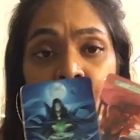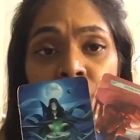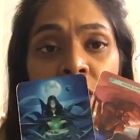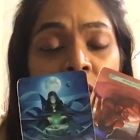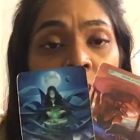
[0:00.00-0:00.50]
are
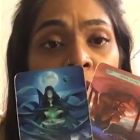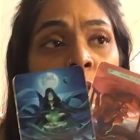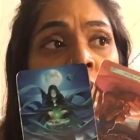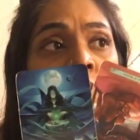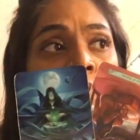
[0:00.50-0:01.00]
going to say what they
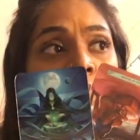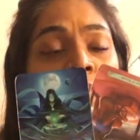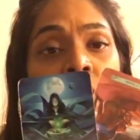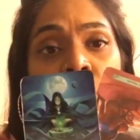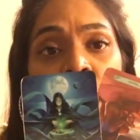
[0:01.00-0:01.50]
want to say.
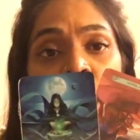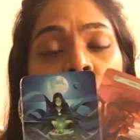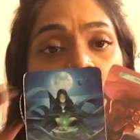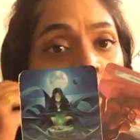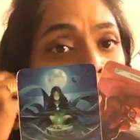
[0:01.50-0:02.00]
That's up to you to
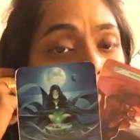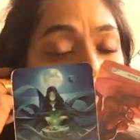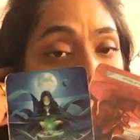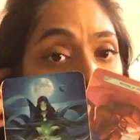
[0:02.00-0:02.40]
decide, you know,